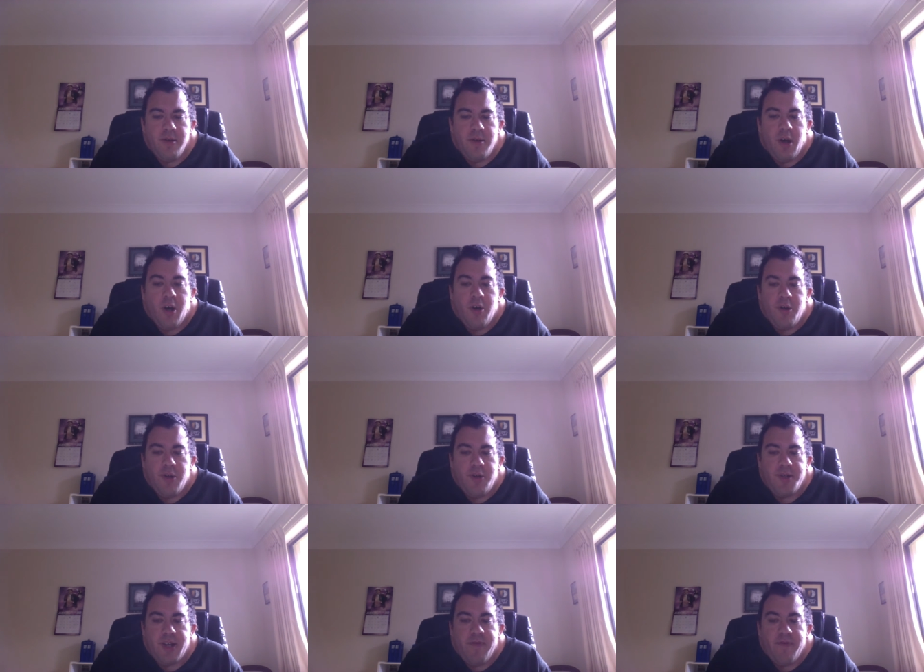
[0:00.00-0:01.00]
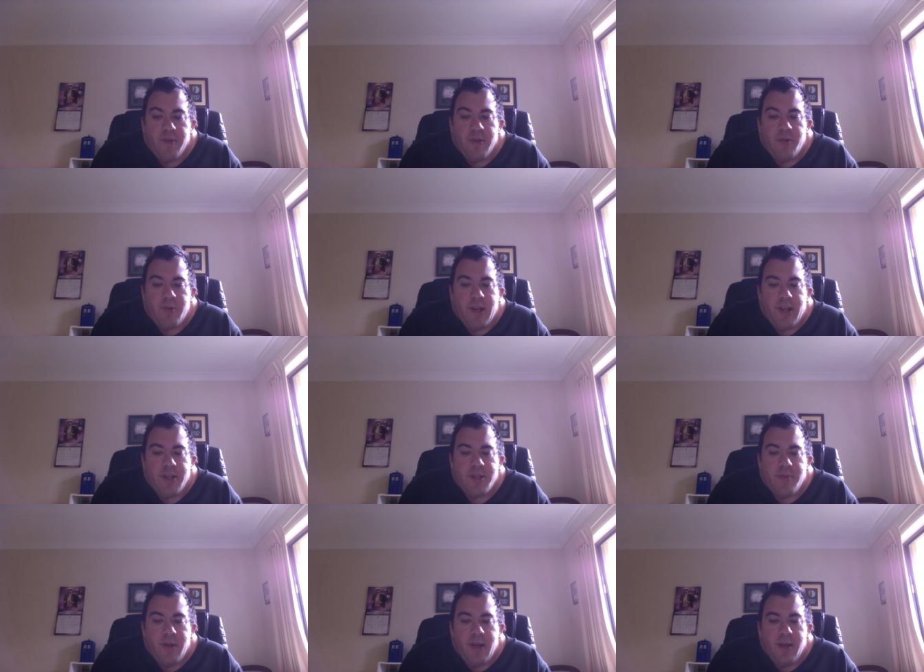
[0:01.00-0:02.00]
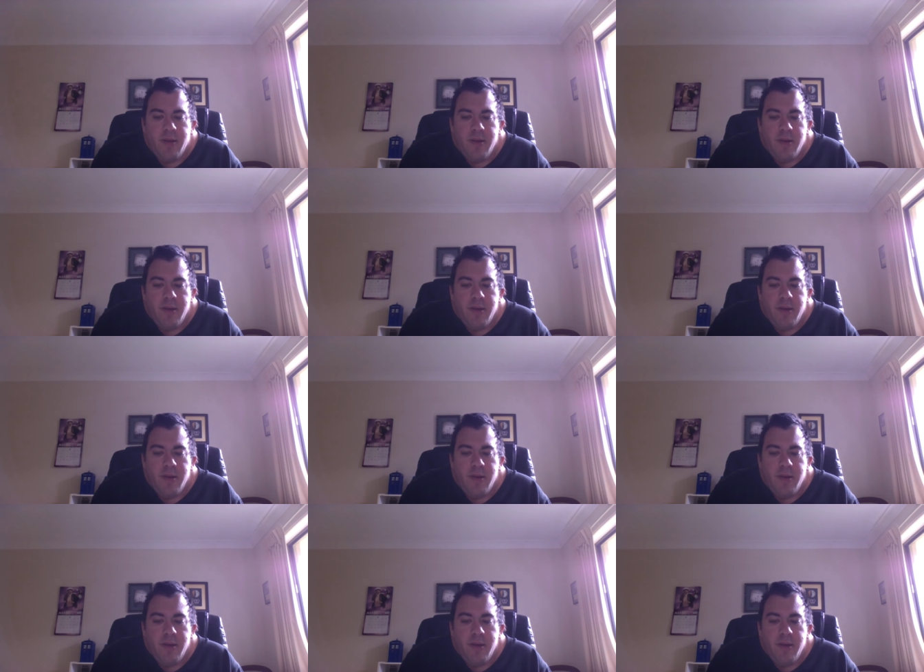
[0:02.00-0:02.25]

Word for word: No, you definitely ran into me.